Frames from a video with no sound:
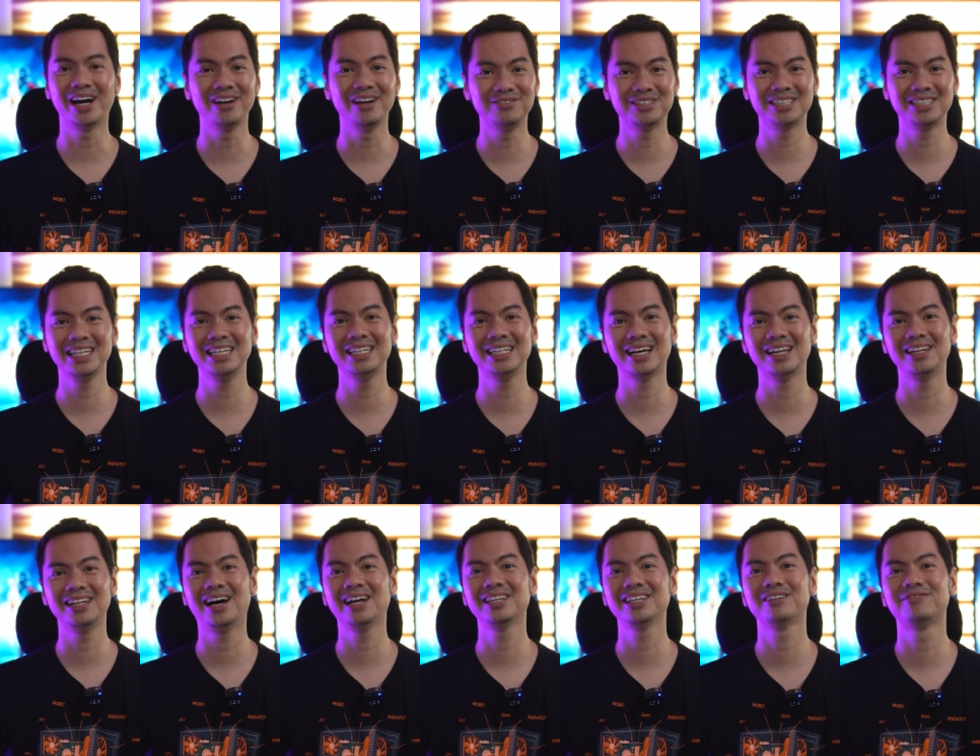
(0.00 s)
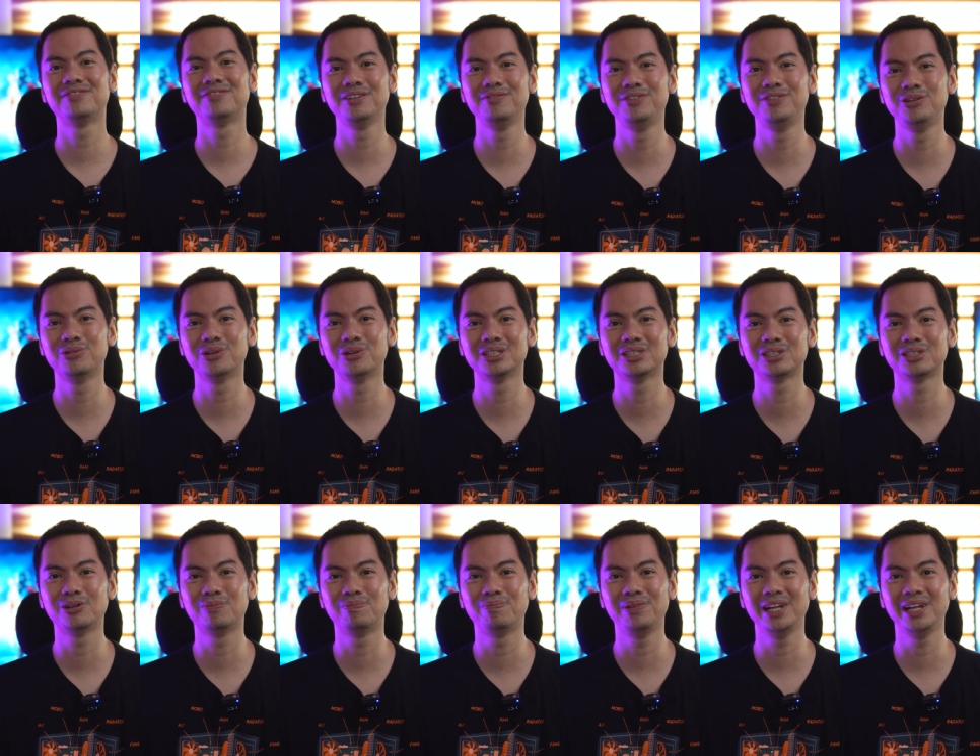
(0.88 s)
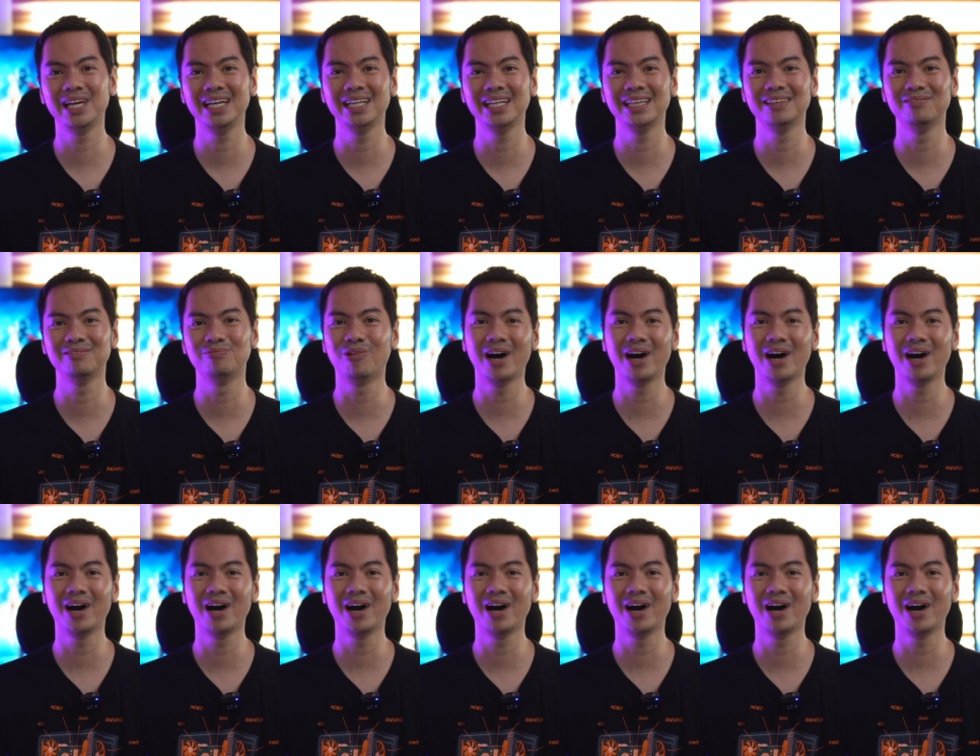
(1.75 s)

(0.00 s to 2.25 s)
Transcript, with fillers: Now, I've seen a lot of reviewers complain,